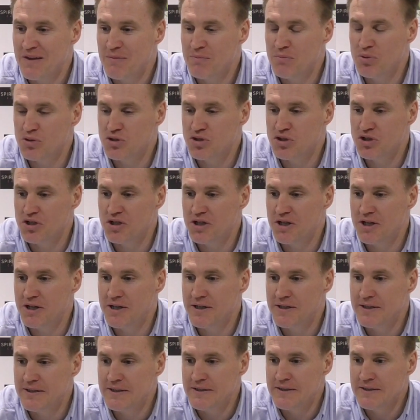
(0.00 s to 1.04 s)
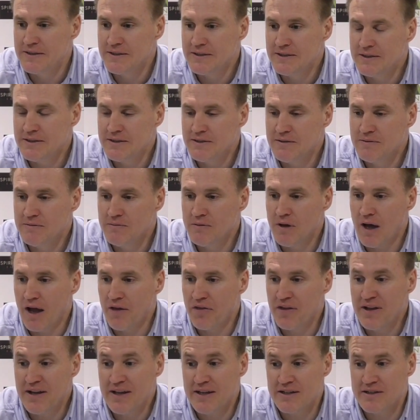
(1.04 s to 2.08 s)
But I
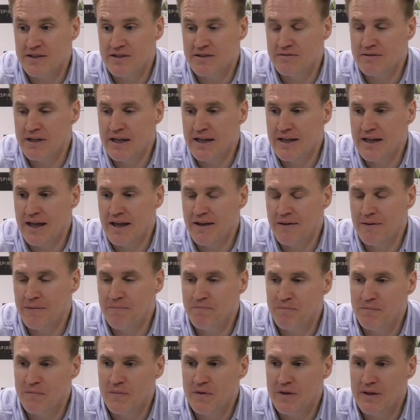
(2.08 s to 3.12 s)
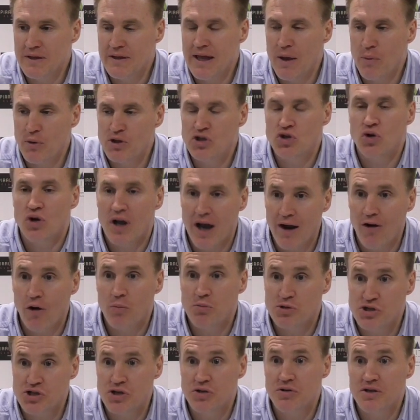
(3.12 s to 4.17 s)
think we took our
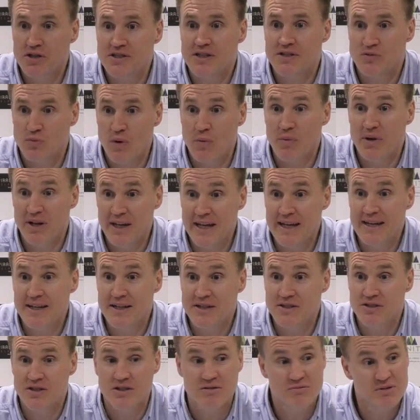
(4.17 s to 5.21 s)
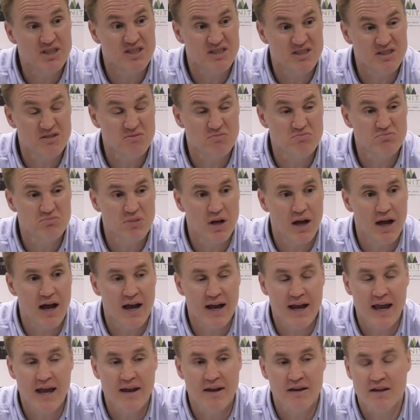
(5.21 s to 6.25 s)
opportunities when we needed to, which is
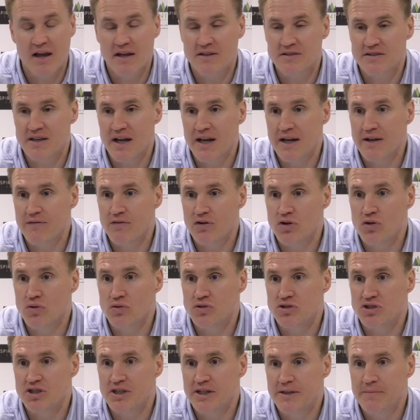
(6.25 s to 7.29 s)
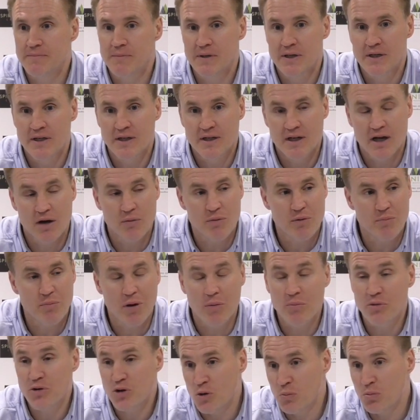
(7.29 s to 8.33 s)
again a sign of a good team. And we
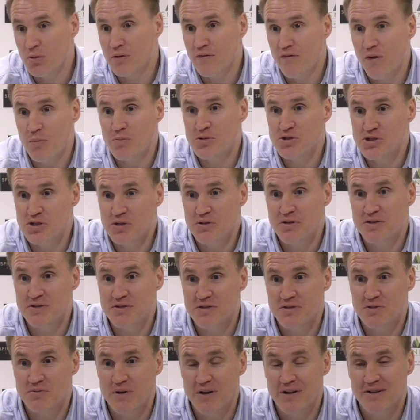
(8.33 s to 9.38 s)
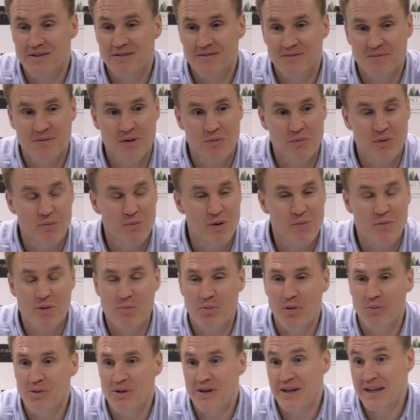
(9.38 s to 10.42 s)
bombed a couple of opportunities as well when we
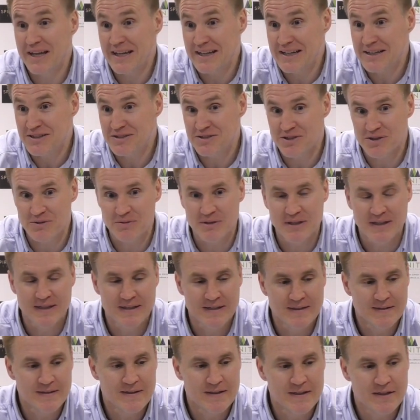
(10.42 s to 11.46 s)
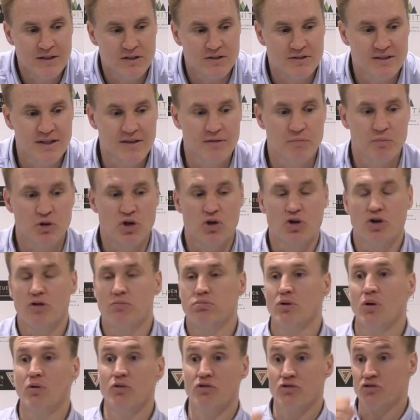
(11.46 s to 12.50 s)
probably needed to, because then we could have
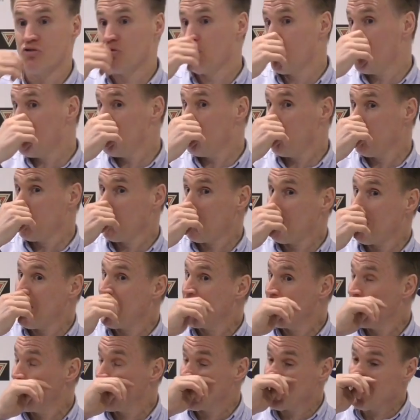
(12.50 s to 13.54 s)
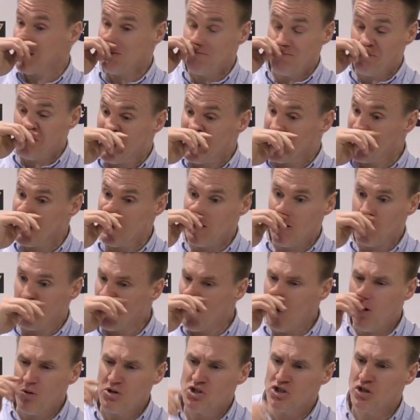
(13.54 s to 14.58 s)
blown the scoreboard away, really.
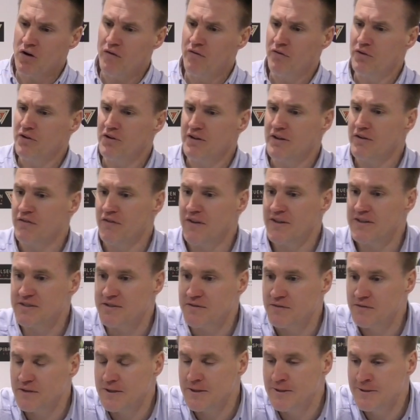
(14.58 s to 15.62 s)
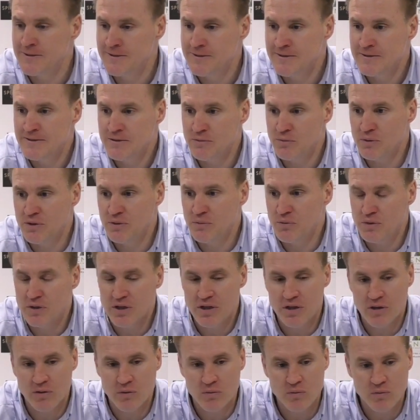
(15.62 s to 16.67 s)
We're always confident defensively.
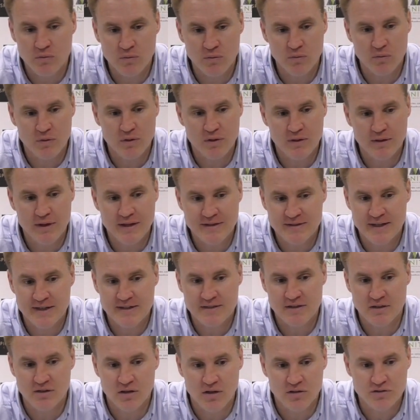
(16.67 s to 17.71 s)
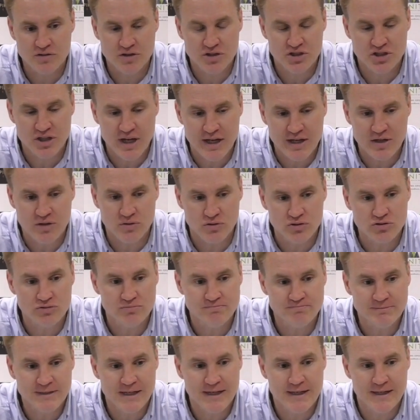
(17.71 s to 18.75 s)
It takes a lot to shake
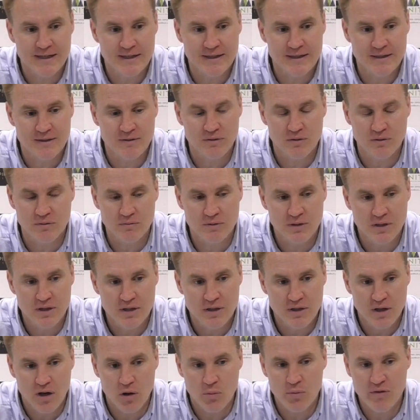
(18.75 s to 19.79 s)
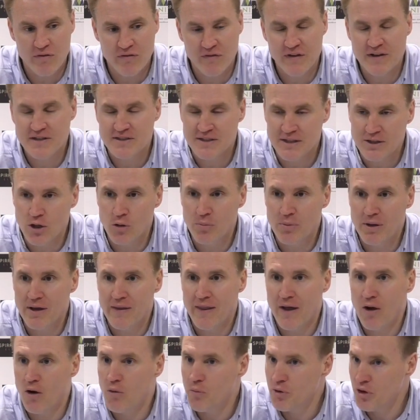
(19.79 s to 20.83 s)
us, and we fixed a little bit
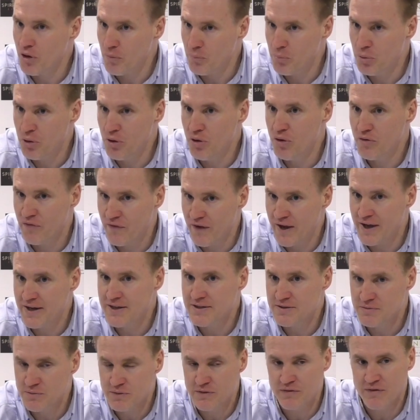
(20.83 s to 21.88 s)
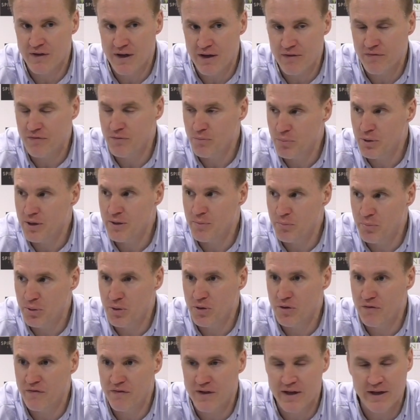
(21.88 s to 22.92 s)
of that up. We're not perfect. We're far from being
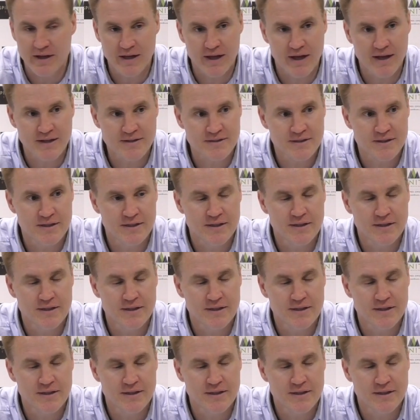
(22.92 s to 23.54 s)
perfect yet.